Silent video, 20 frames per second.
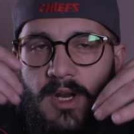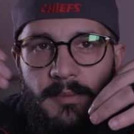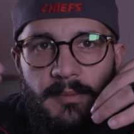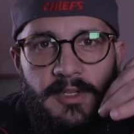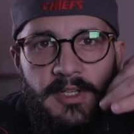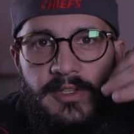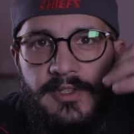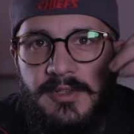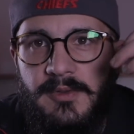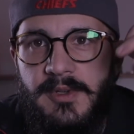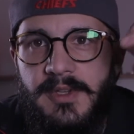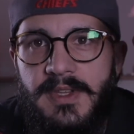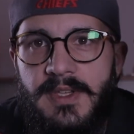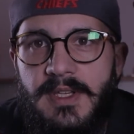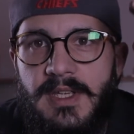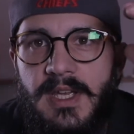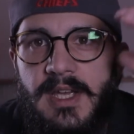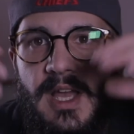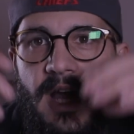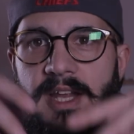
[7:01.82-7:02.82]
I'm going to do with it
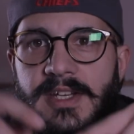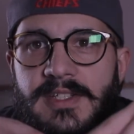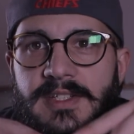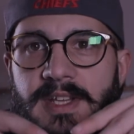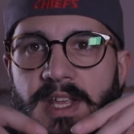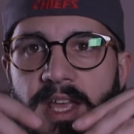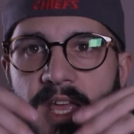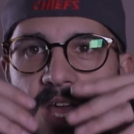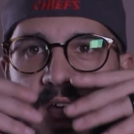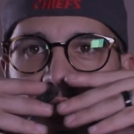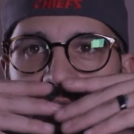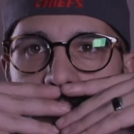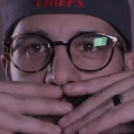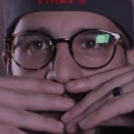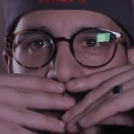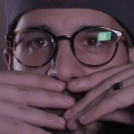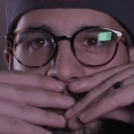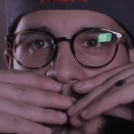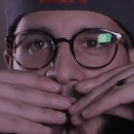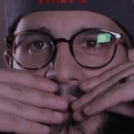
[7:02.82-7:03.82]
yet. I just, I'm,
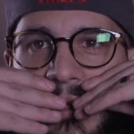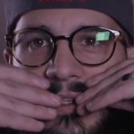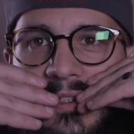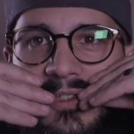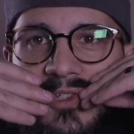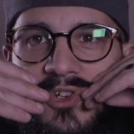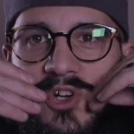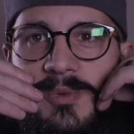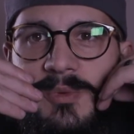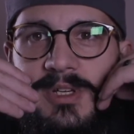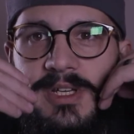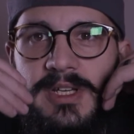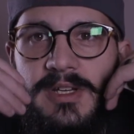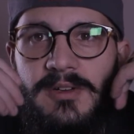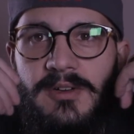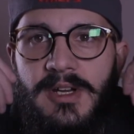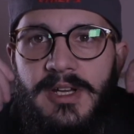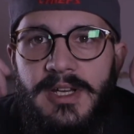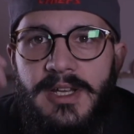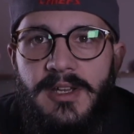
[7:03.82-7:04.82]
I'm not trimming it
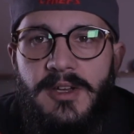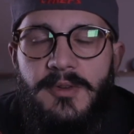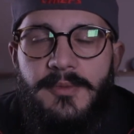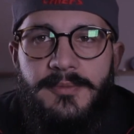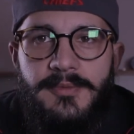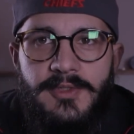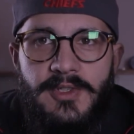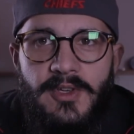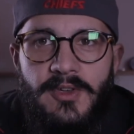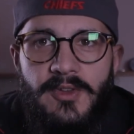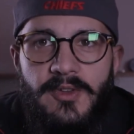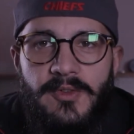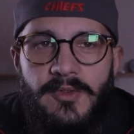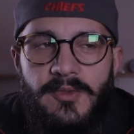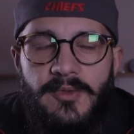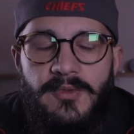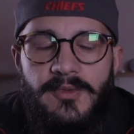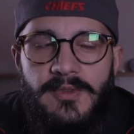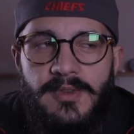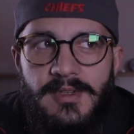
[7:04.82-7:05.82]
right now. So,
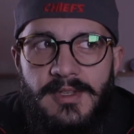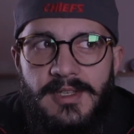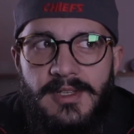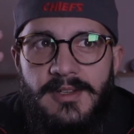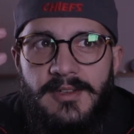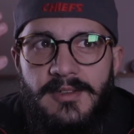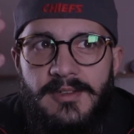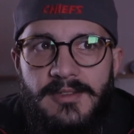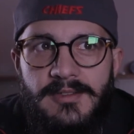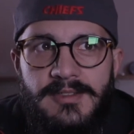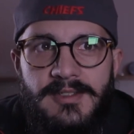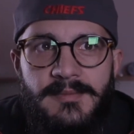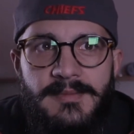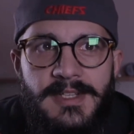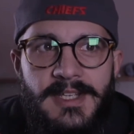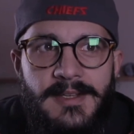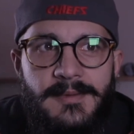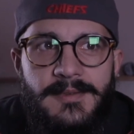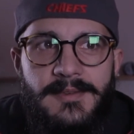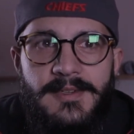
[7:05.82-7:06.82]
you know, there's some
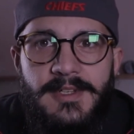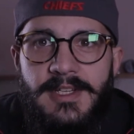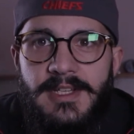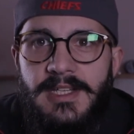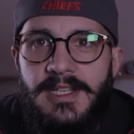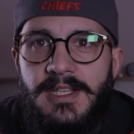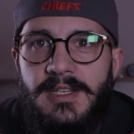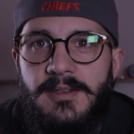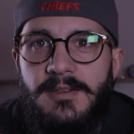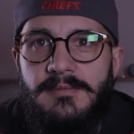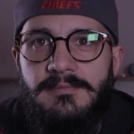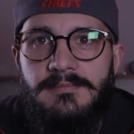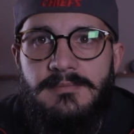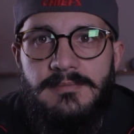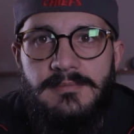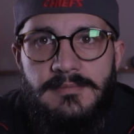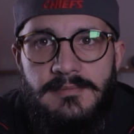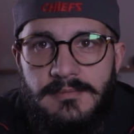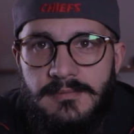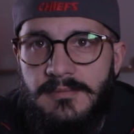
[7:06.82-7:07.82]
times where you get
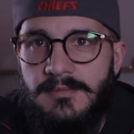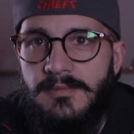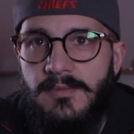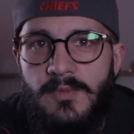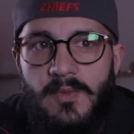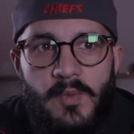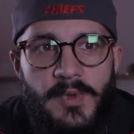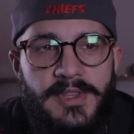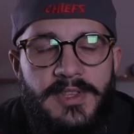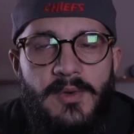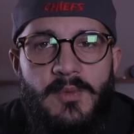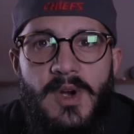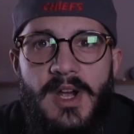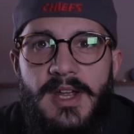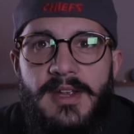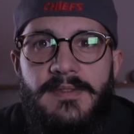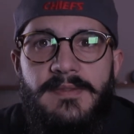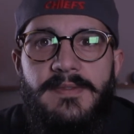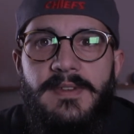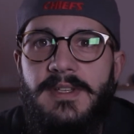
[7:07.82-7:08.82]
with the
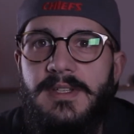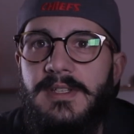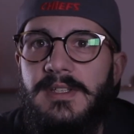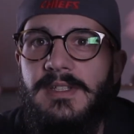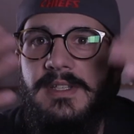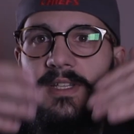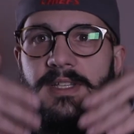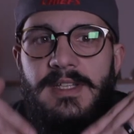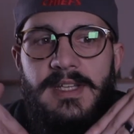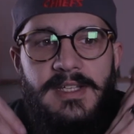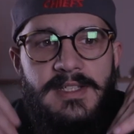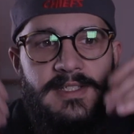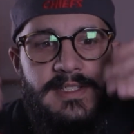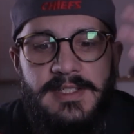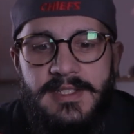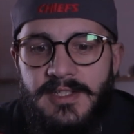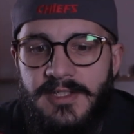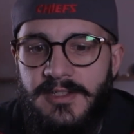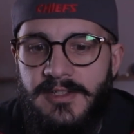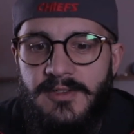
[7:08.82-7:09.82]
wife, and the next
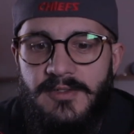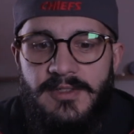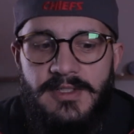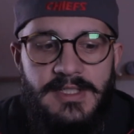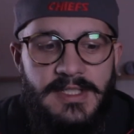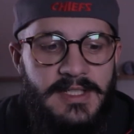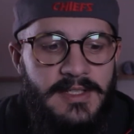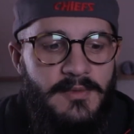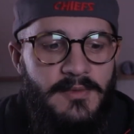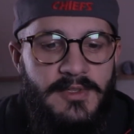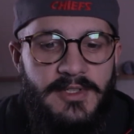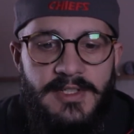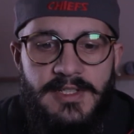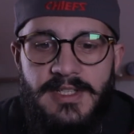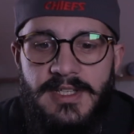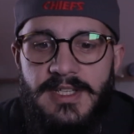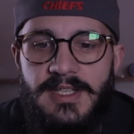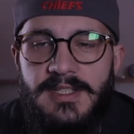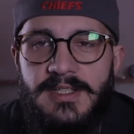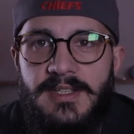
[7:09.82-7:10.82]
thing you know is, like, we're
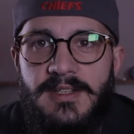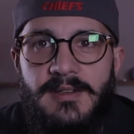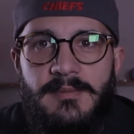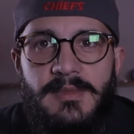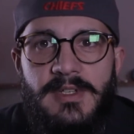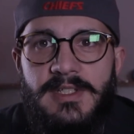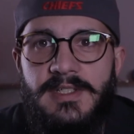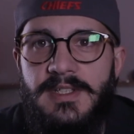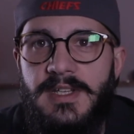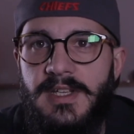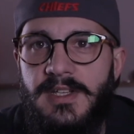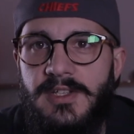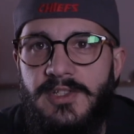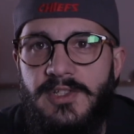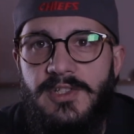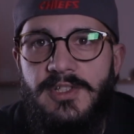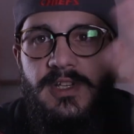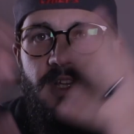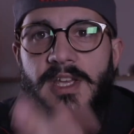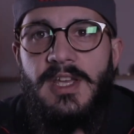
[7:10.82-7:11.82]
just kissing a
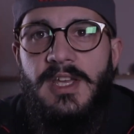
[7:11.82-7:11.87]
mustache.